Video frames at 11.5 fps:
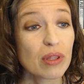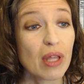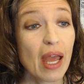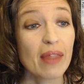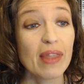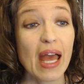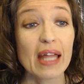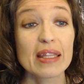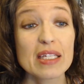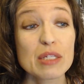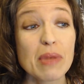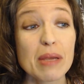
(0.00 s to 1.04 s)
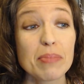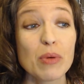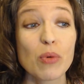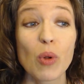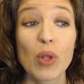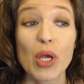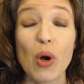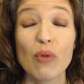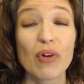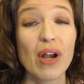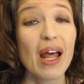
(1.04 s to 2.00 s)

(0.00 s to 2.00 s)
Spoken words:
and that this might be rolling over